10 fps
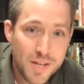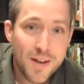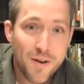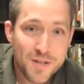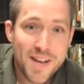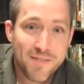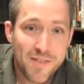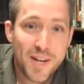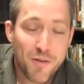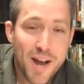years after
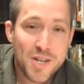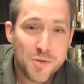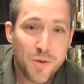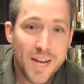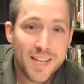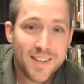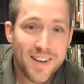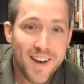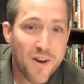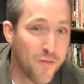they graduate
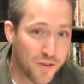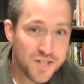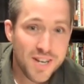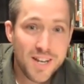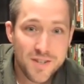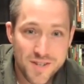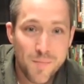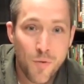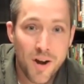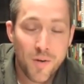uh, overseas
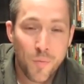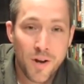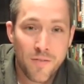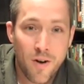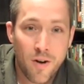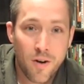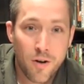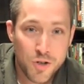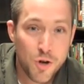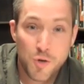somewhere in one of our,
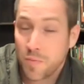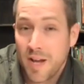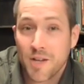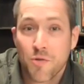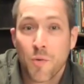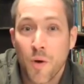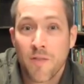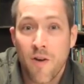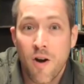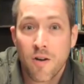our church plants or in one
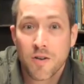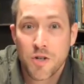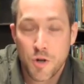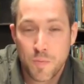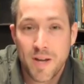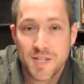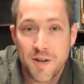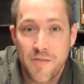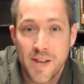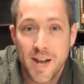of our church plants
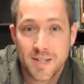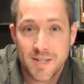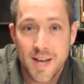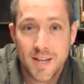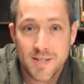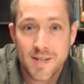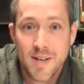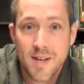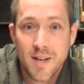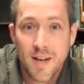here in the United States.
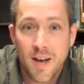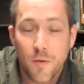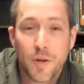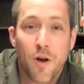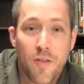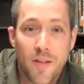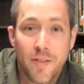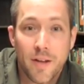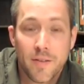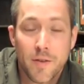Uh, we call that
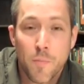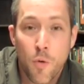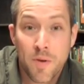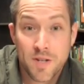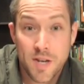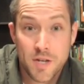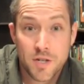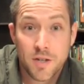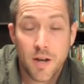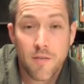the, the Mormonization
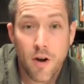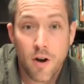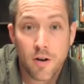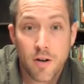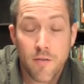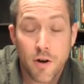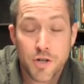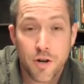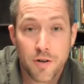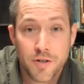of our of our
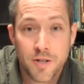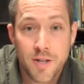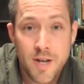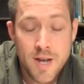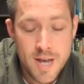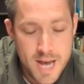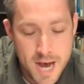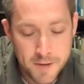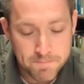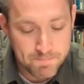church.
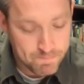Um,